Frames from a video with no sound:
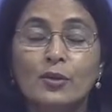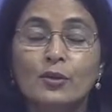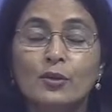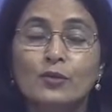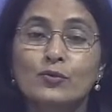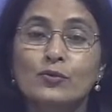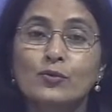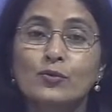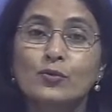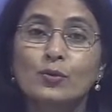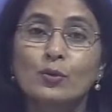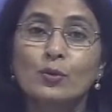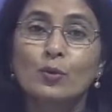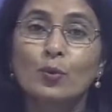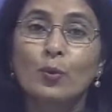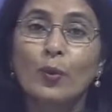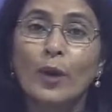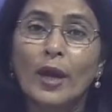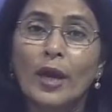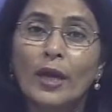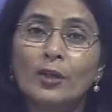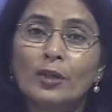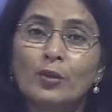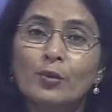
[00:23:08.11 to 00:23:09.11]
So,
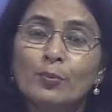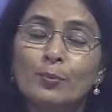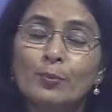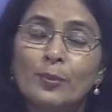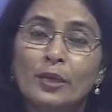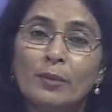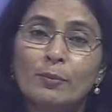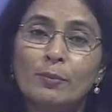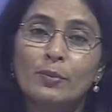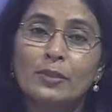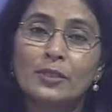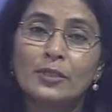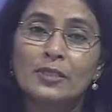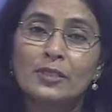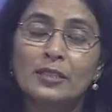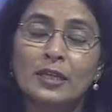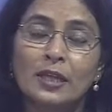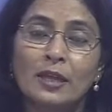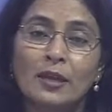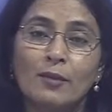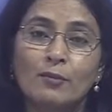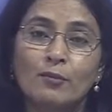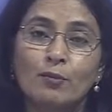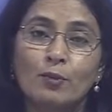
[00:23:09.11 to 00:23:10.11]
where do people
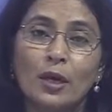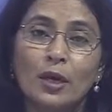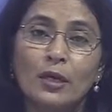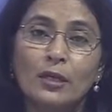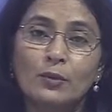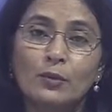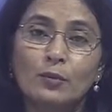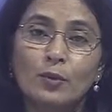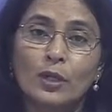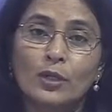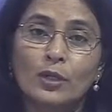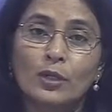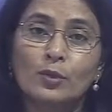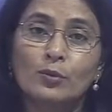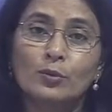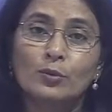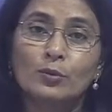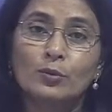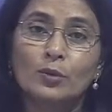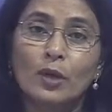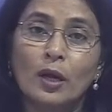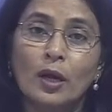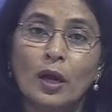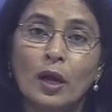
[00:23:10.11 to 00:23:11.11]
save?
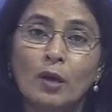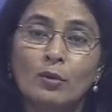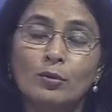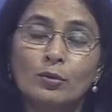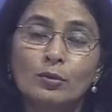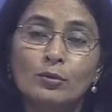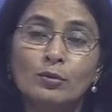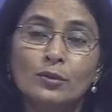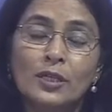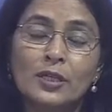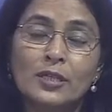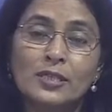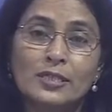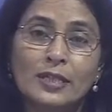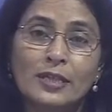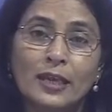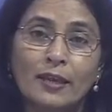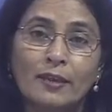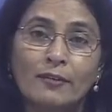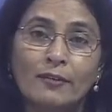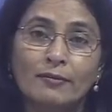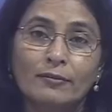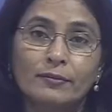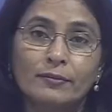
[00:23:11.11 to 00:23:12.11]
How do they
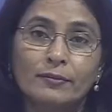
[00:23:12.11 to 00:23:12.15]
save?